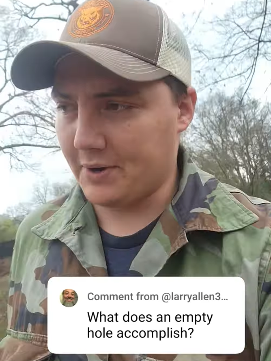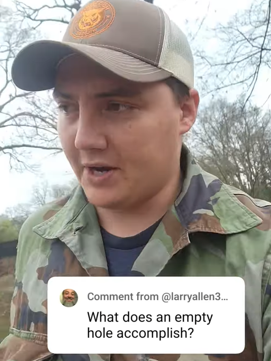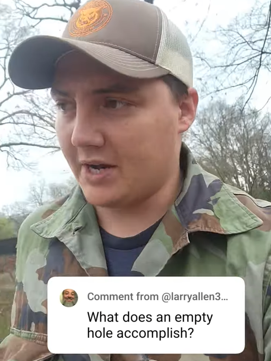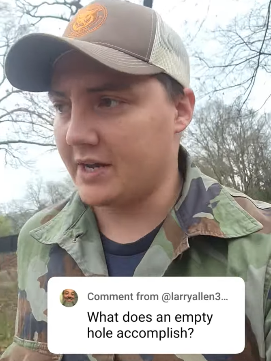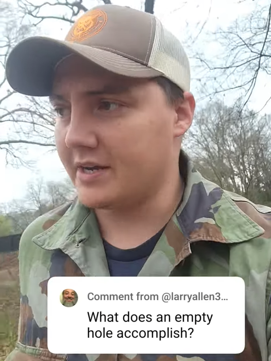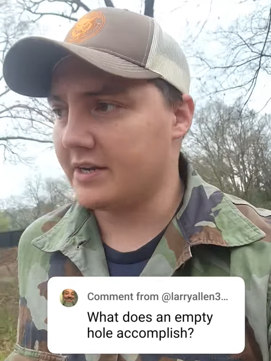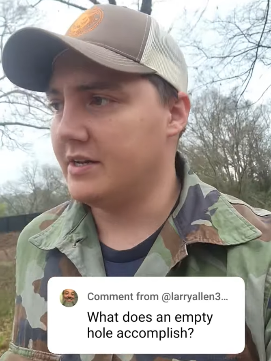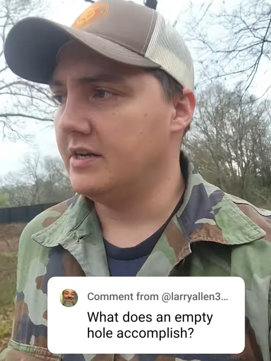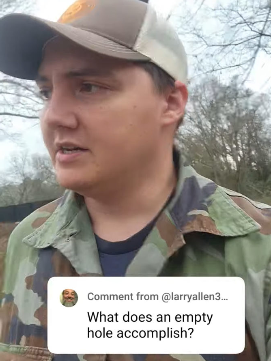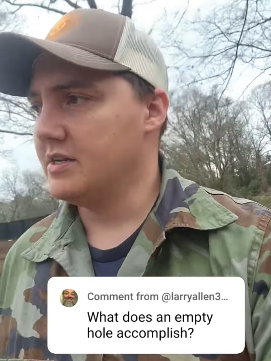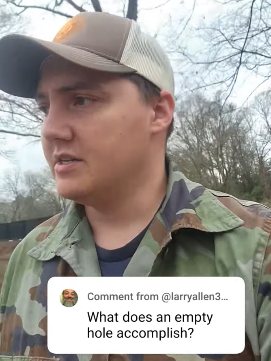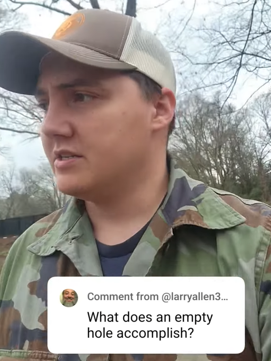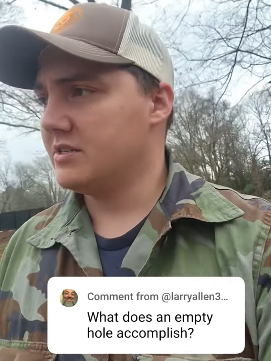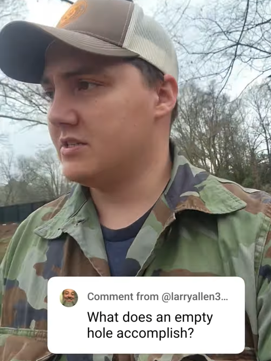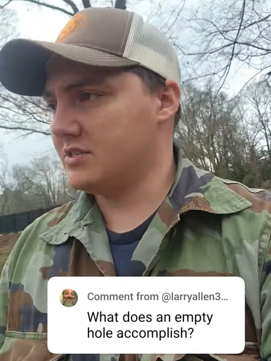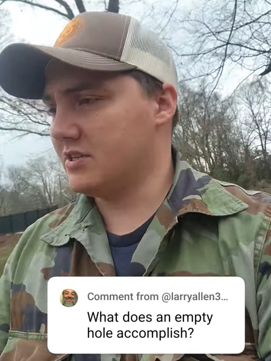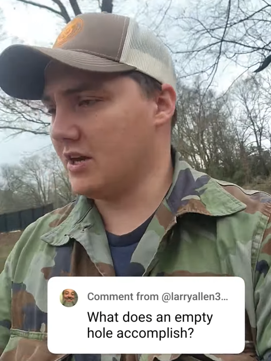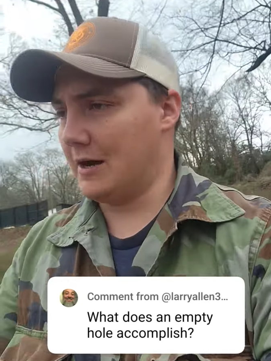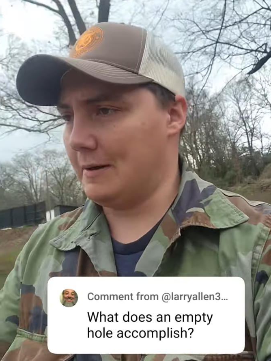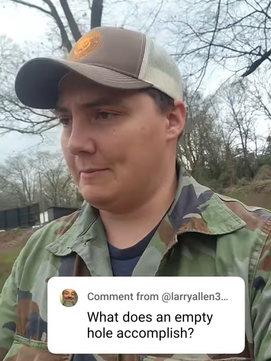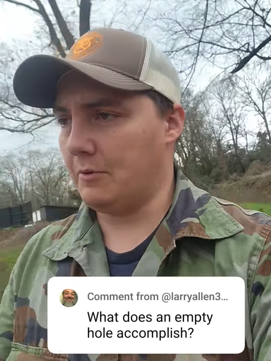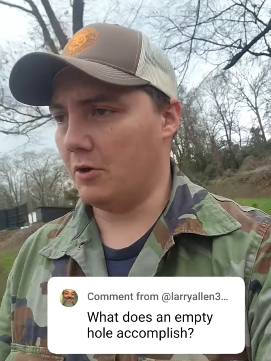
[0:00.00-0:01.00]
But
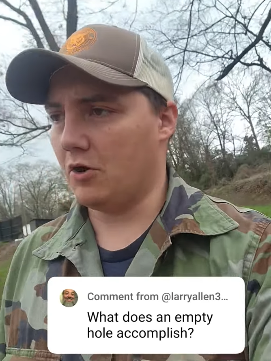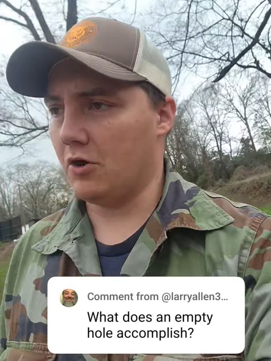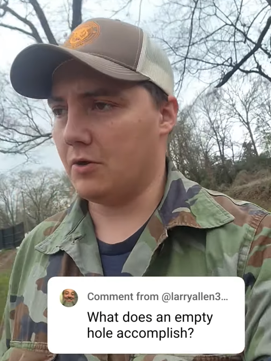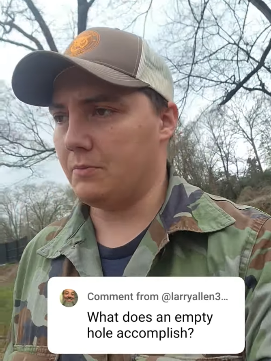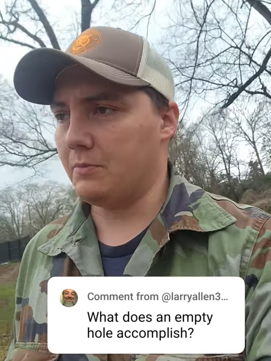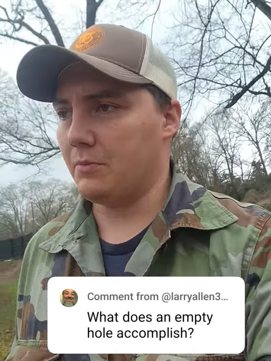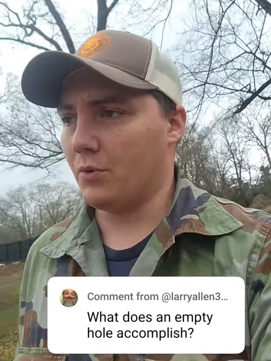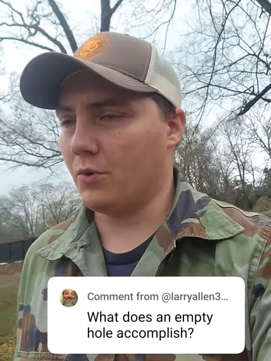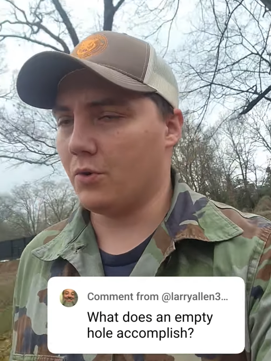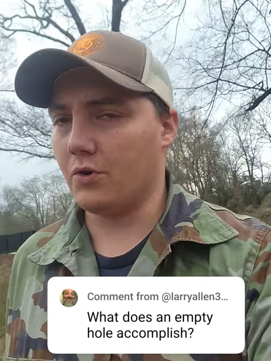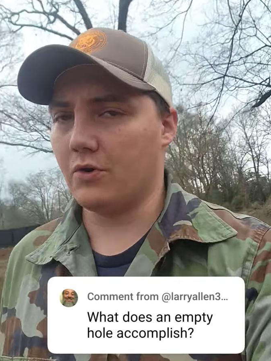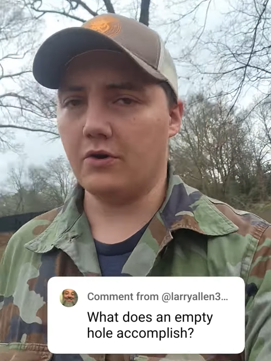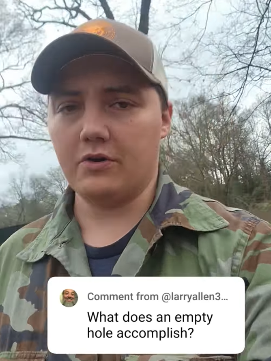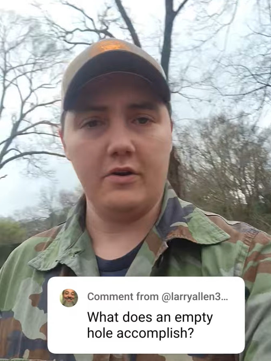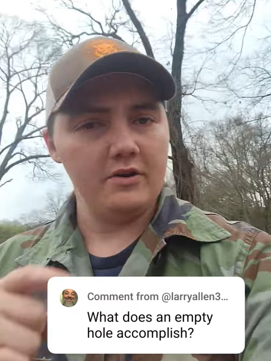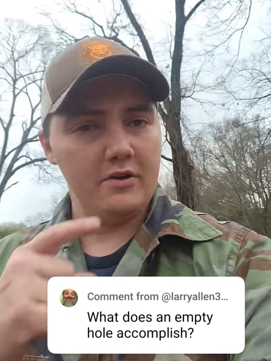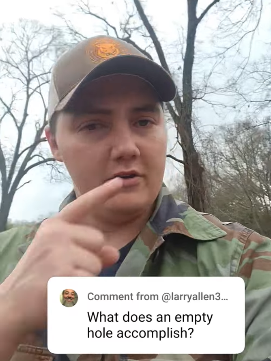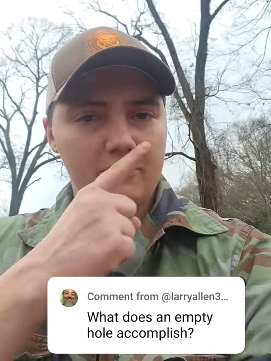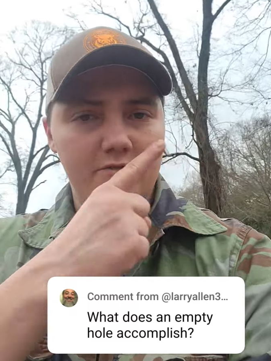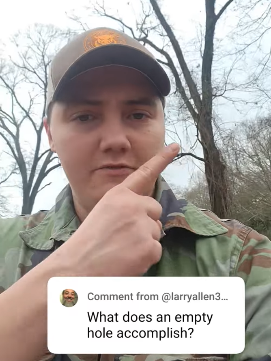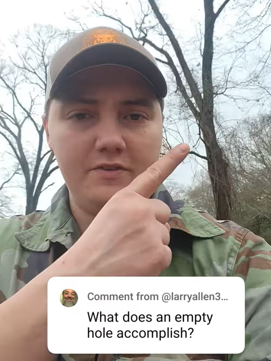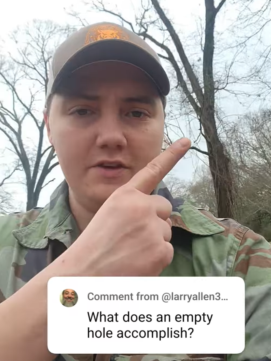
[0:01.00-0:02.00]
some are more
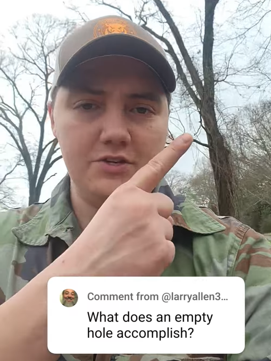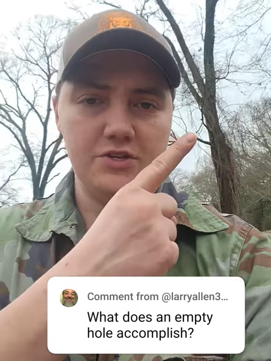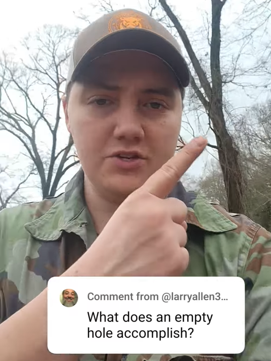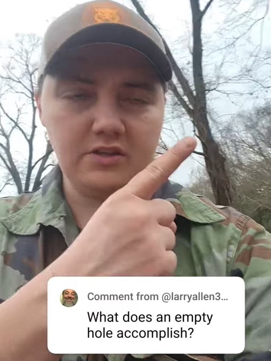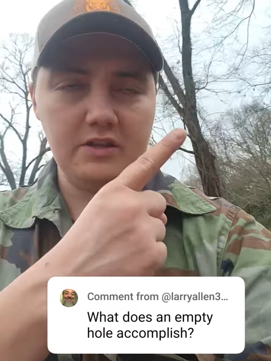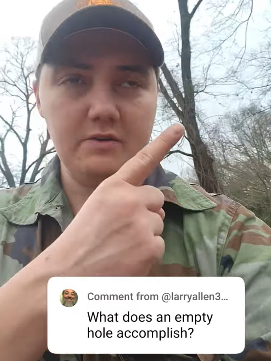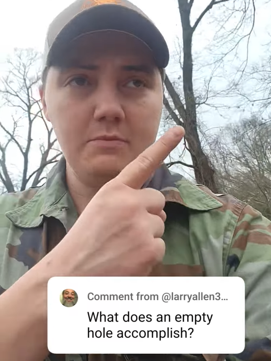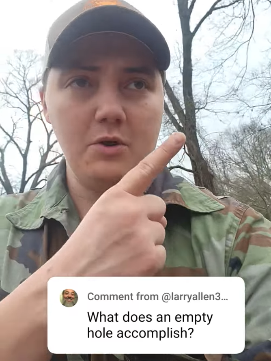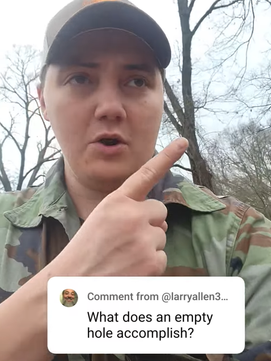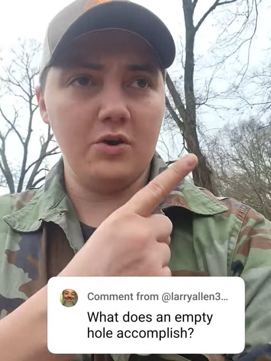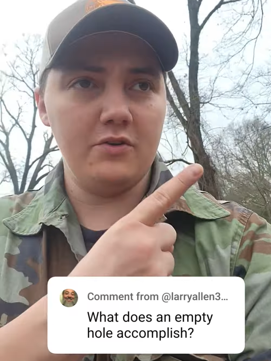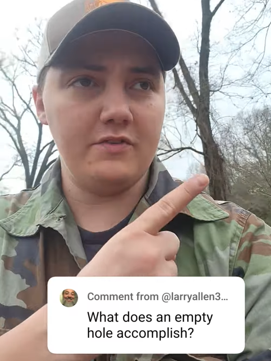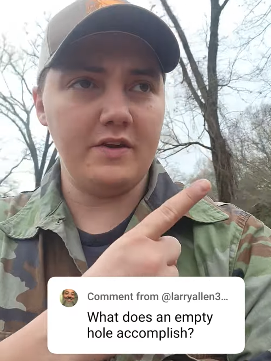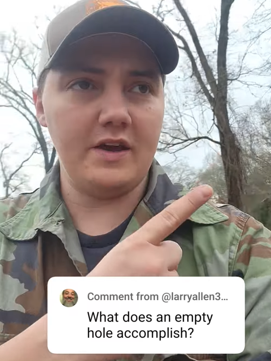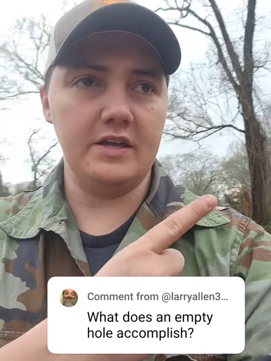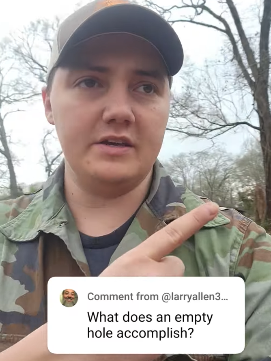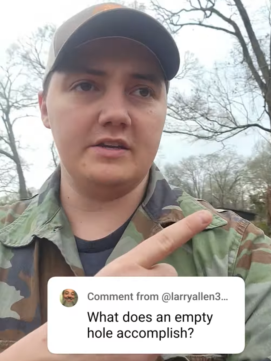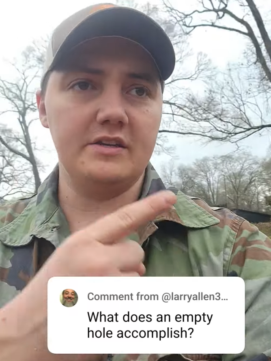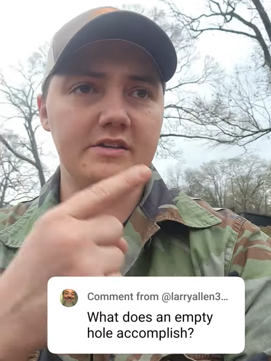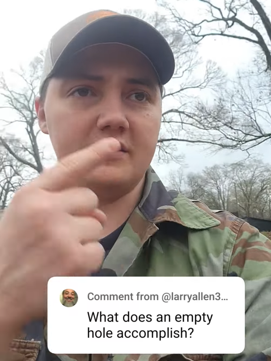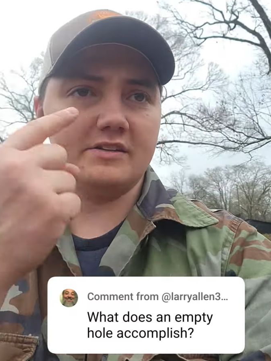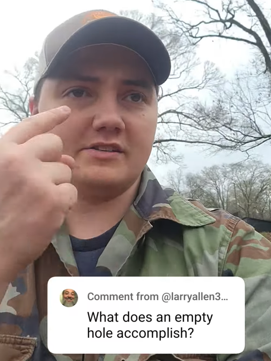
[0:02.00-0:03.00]
visually
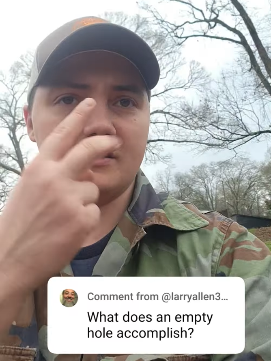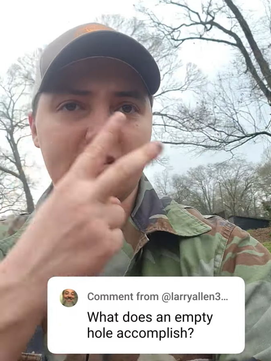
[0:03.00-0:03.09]
motivated,